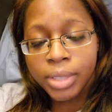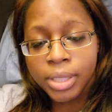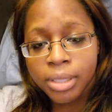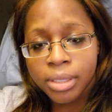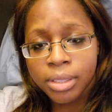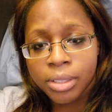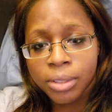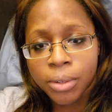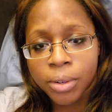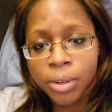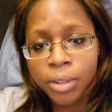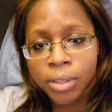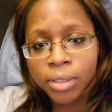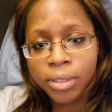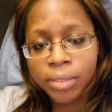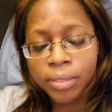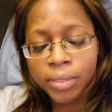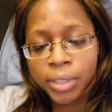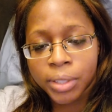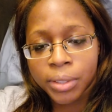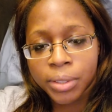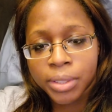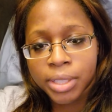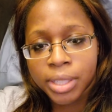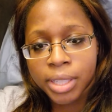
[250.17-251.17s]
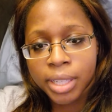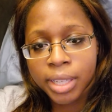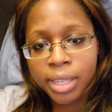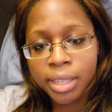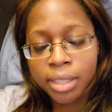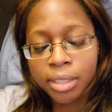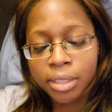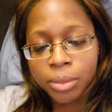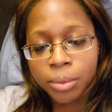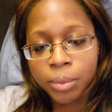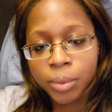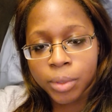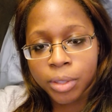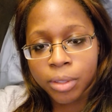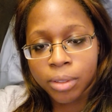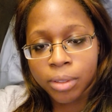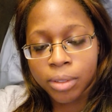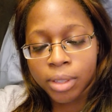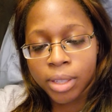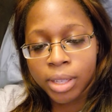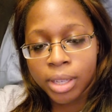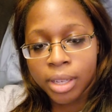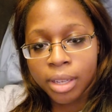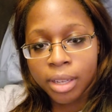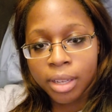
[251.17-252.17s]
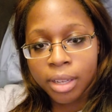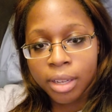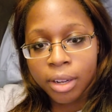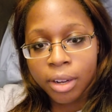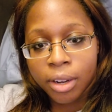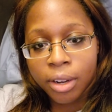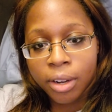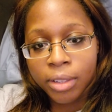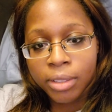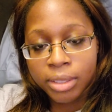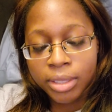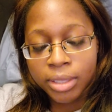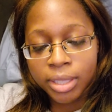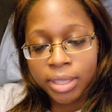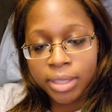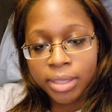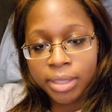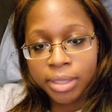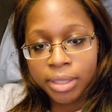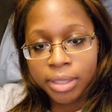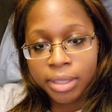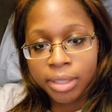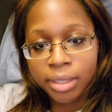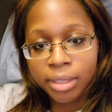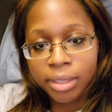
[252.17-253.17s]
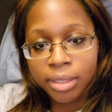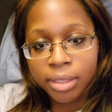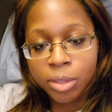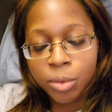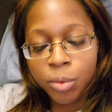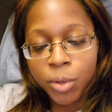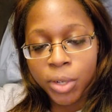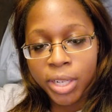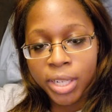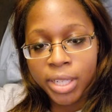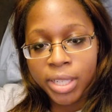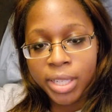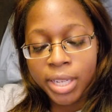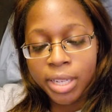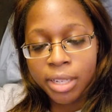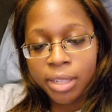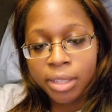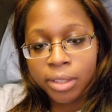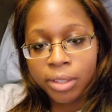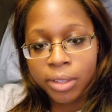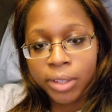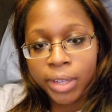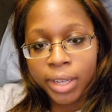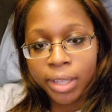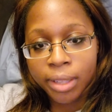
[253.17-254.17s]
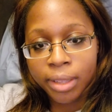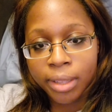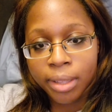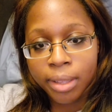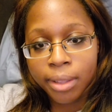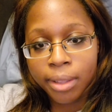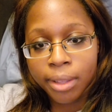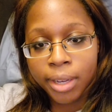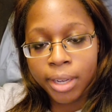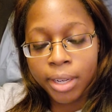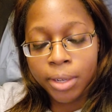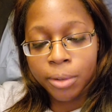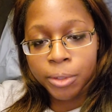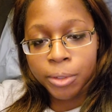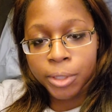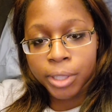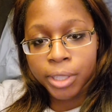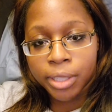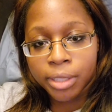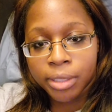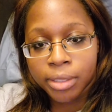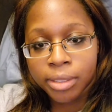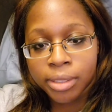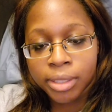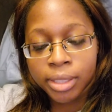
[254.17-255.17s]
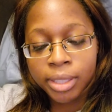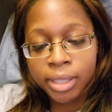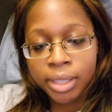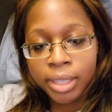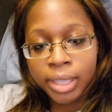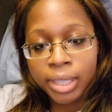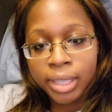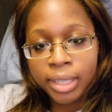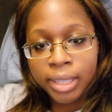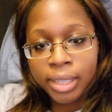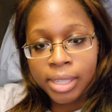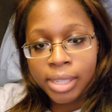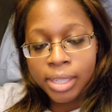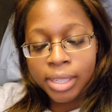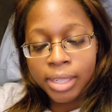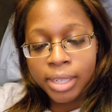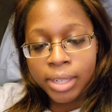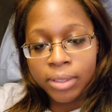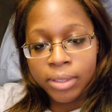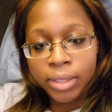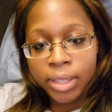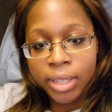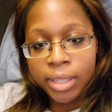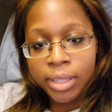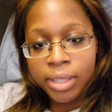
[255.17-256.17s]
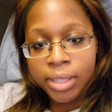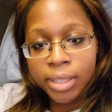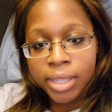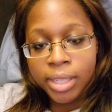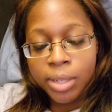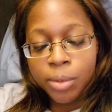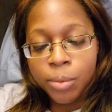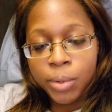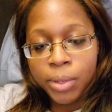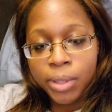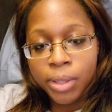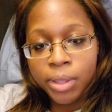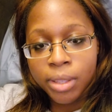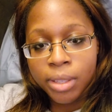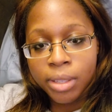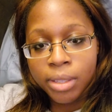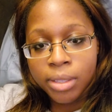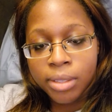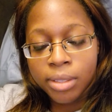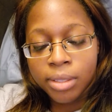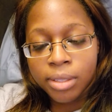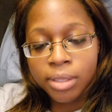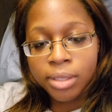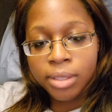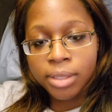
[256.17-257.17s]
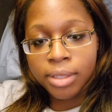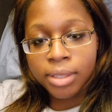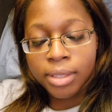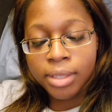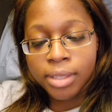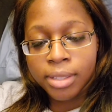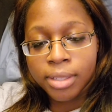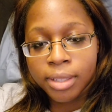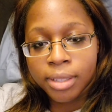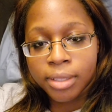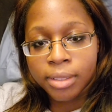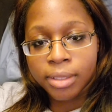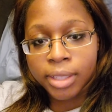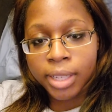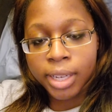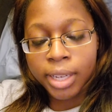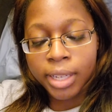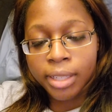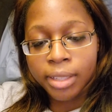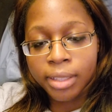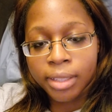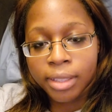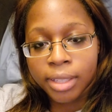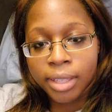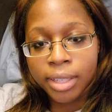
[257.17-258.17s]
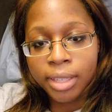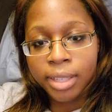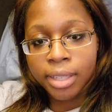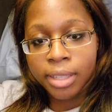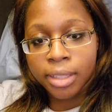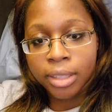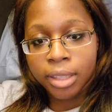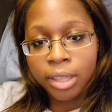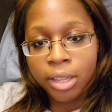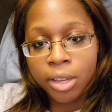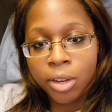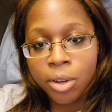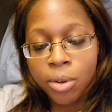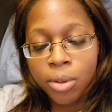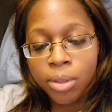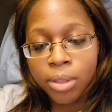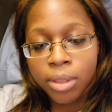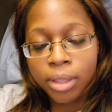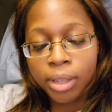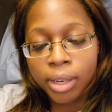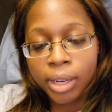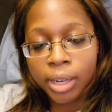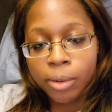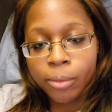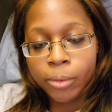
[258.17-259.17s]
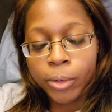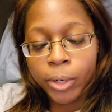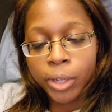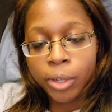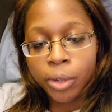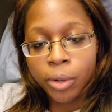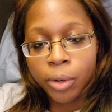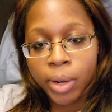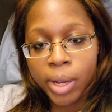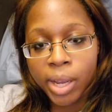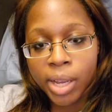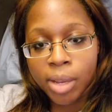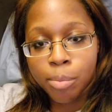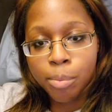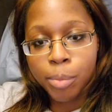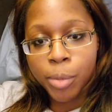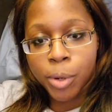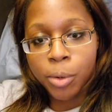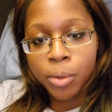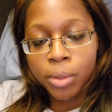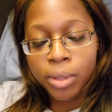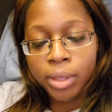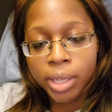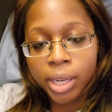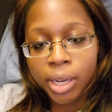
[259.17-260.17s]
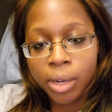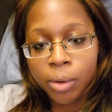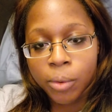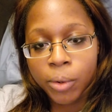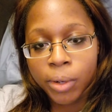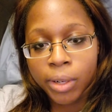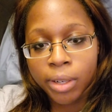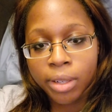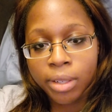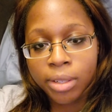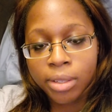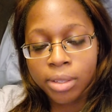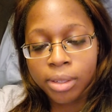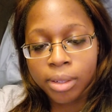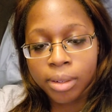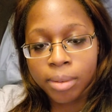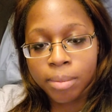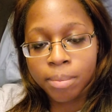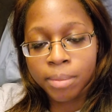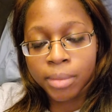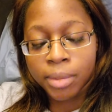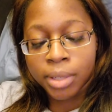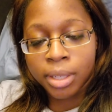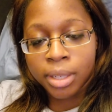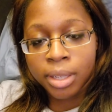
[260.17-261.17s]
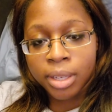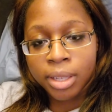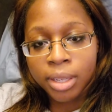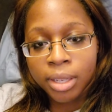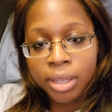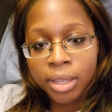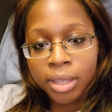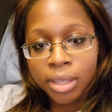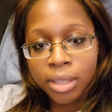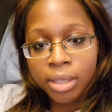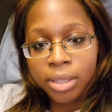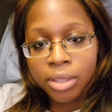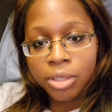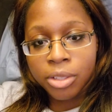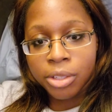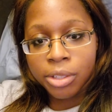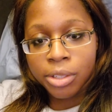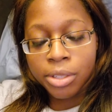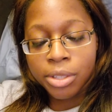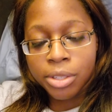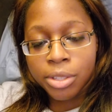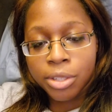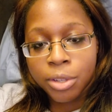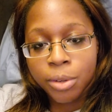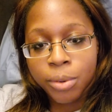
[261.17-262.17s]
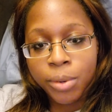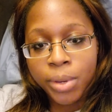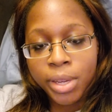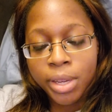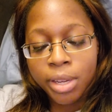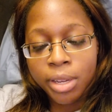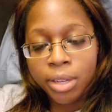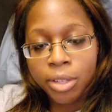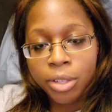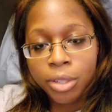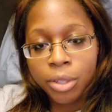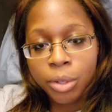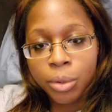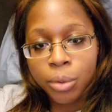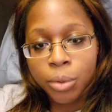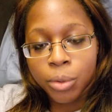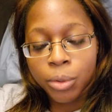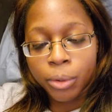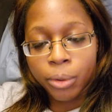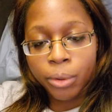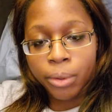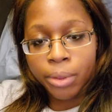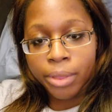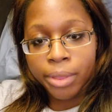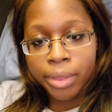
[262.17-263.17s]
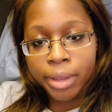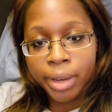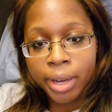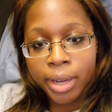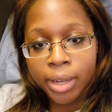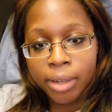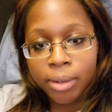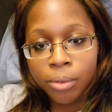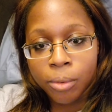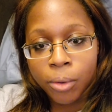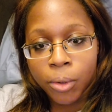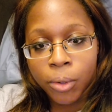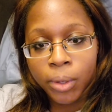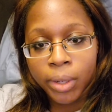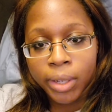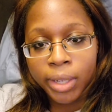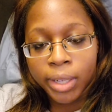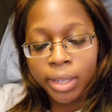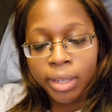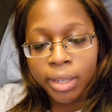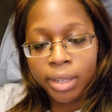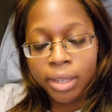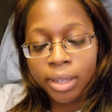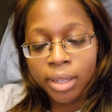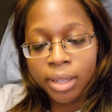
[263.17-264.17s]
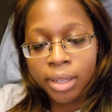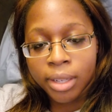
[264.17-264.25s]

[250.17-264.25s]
So all of those things will cause us to want to take a look at the thyroid. Now, luckily with this disease, unlike the low thyroid or hypothyroidism, just doing a total thyroid,